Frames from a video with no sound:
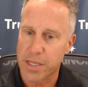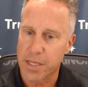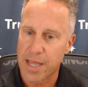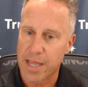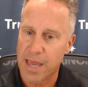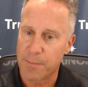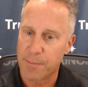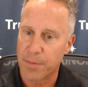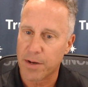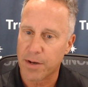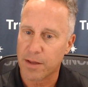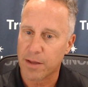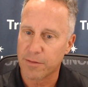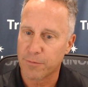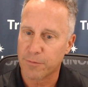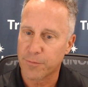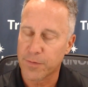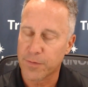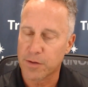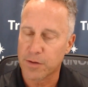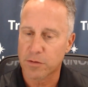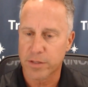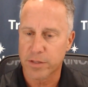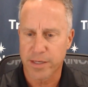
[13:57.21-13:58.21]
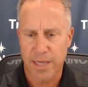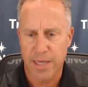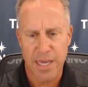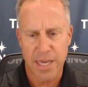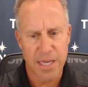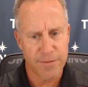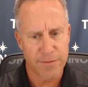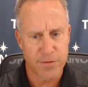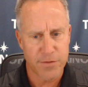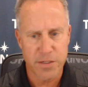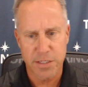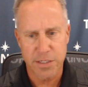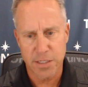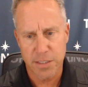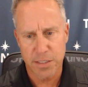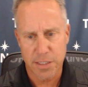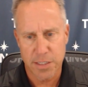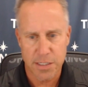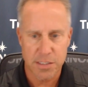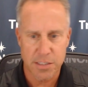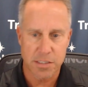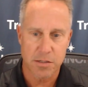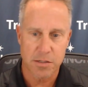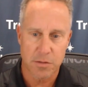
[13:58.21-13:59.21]
that happen on the field. Like, hey, if you did
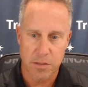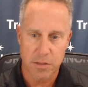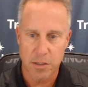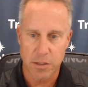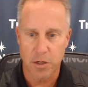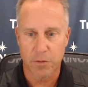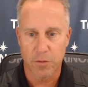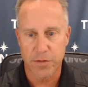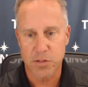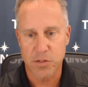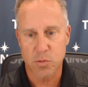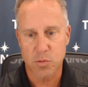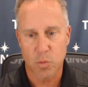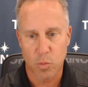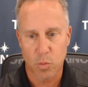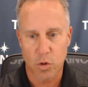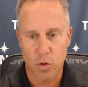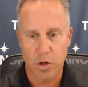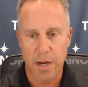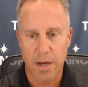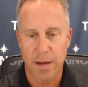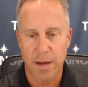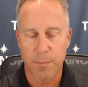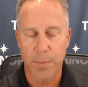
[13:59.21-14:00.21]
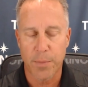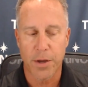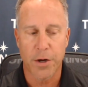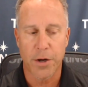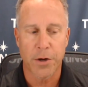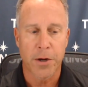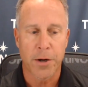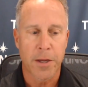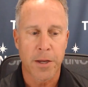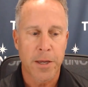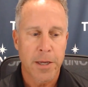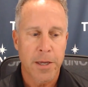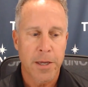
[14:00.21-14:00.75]
this, you you know, this would work out better.